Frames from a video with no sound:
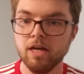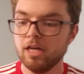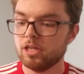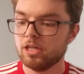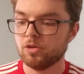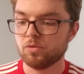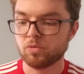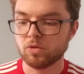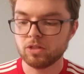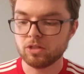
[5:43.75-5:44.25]

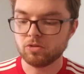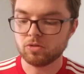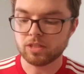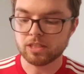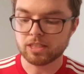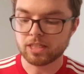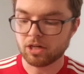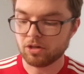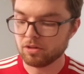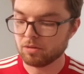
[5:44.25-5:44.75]
You really only
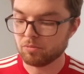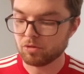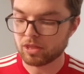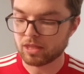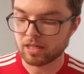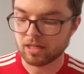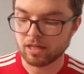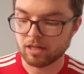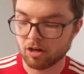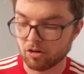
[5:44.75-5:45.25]
tell them what
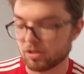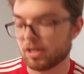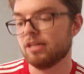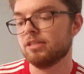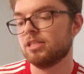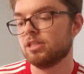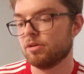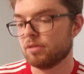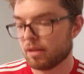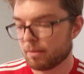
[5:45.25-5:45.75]
okay,
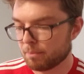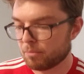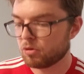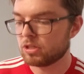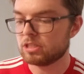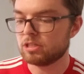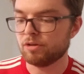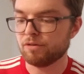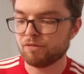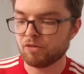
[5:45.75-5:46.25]
so then
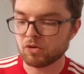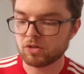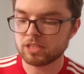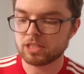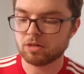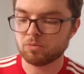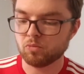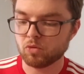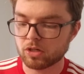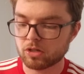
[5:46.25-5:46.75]
point 2, focus
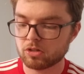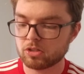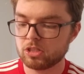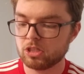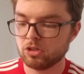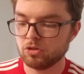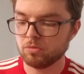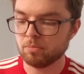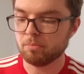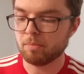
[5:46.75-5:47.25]
on 1 or
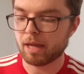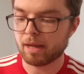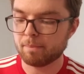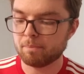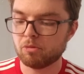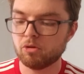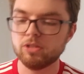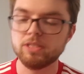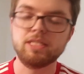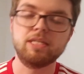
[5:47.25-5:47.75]
2 main
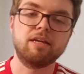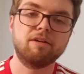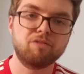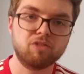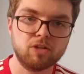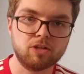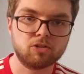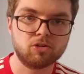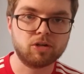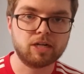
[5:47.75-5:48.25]
points and give
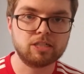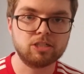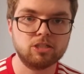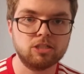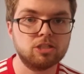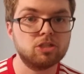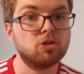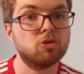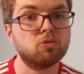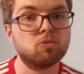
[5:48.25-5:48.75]
clear direction.
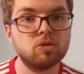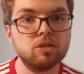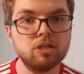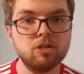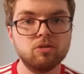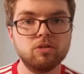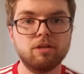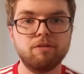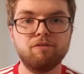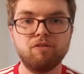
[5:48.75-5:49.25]
So you really
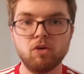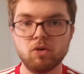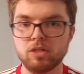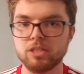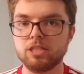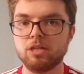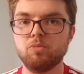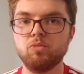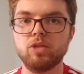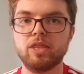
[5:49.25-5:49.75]
only
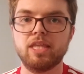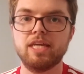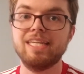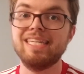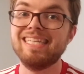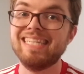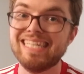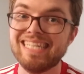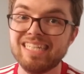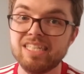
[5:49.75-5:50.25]
focus on what they
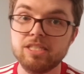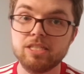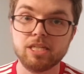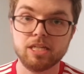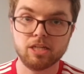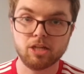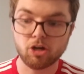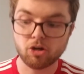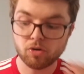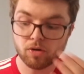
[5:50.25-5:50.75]
need to
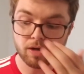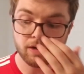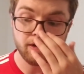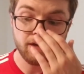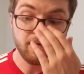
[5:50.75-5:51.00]
know.